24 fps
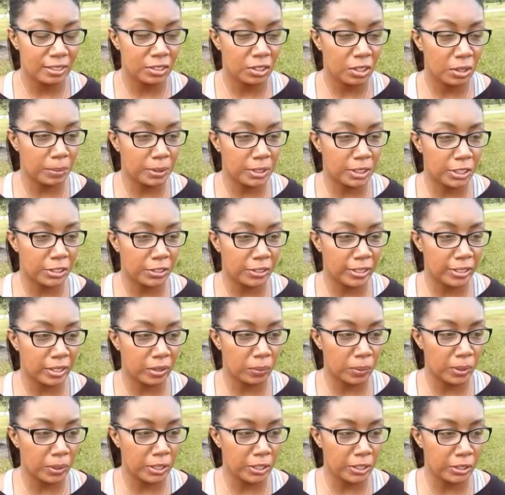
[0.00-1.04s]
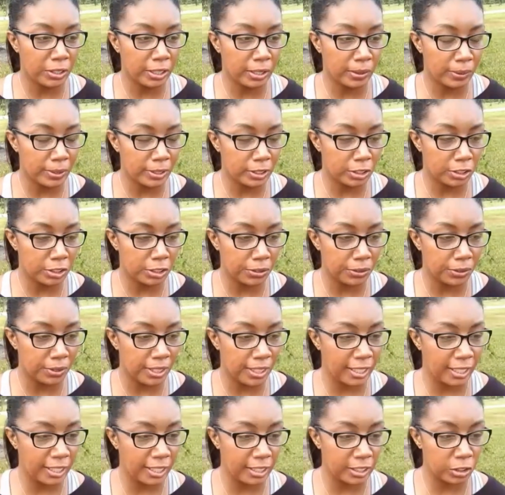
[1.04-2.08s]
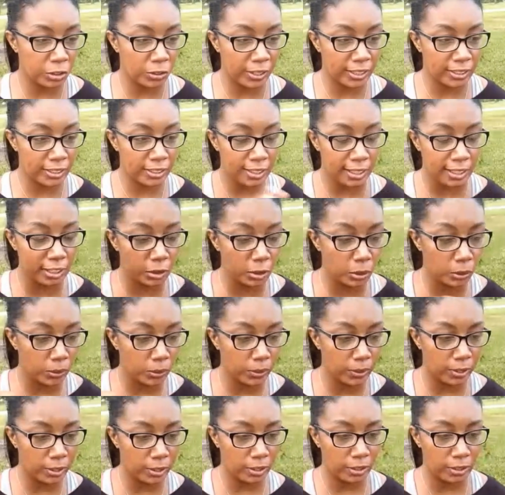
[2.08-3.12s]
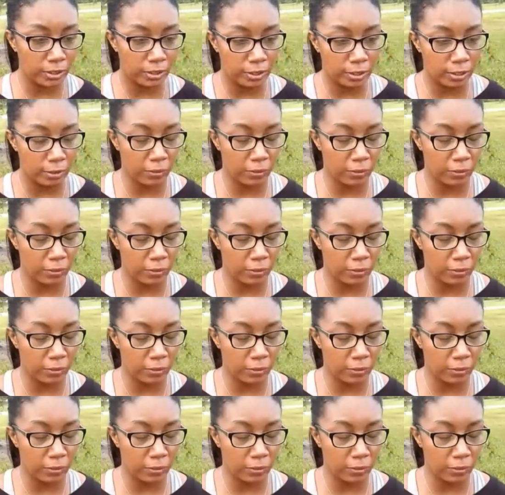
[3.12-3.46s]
adult material, when you go into the transsexual